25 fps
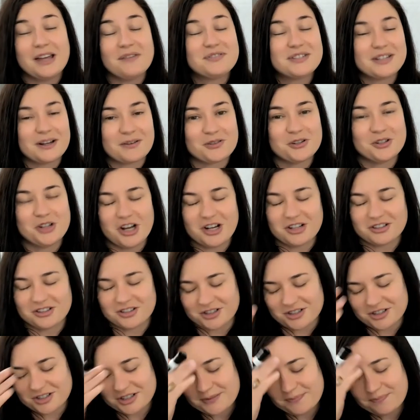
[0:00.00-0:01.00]
I have several
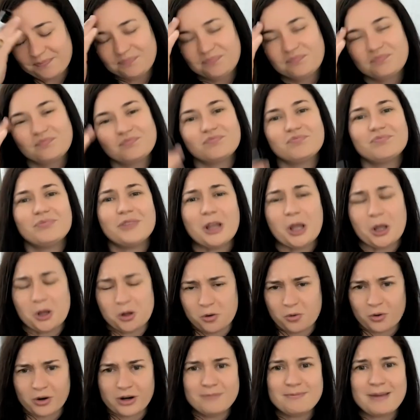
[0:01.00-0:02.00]
doctors
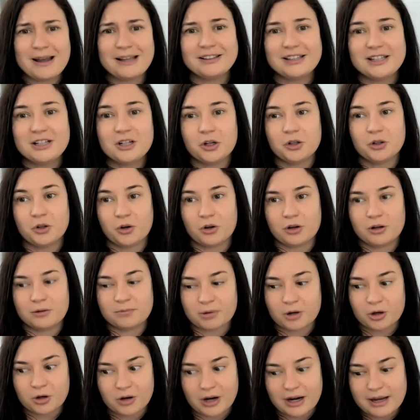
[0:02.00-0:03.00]
who are in my Lean on Laurel
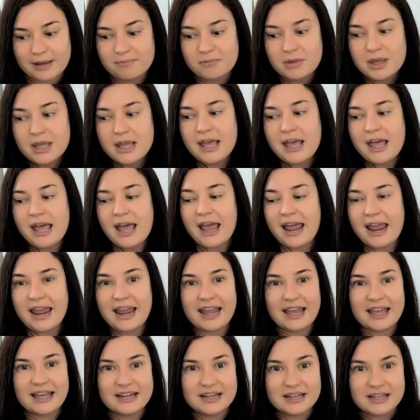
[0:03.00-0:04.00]
program
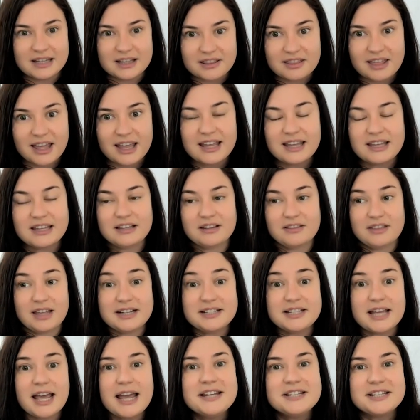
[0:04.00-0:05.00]
and they they
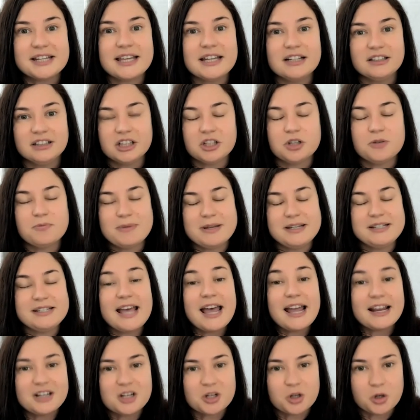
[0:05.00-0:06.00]
tend to get a little bit
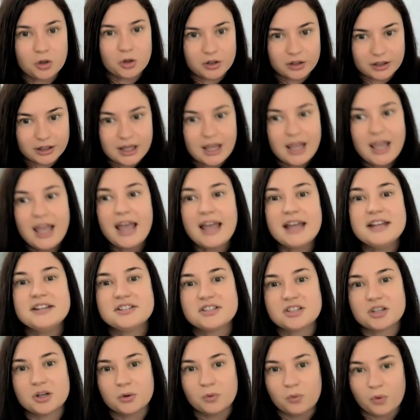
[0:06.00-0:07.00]
technical and
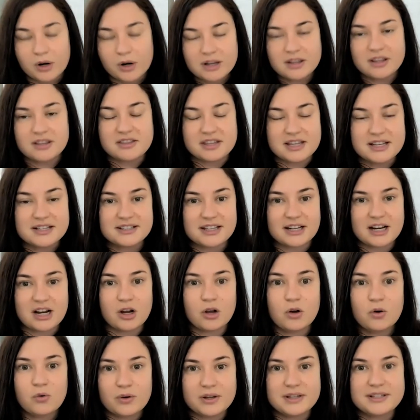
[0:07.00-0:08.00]
so one of the things that i
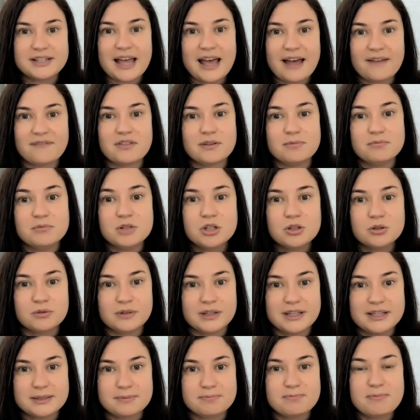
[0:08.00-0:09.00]
always have them do
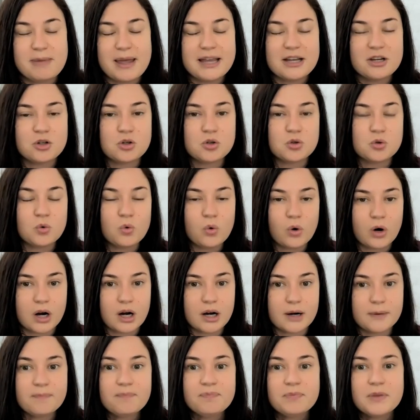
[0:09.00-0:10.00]
is make
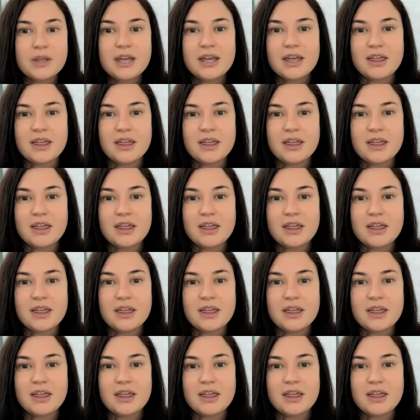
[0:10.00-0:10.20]
sure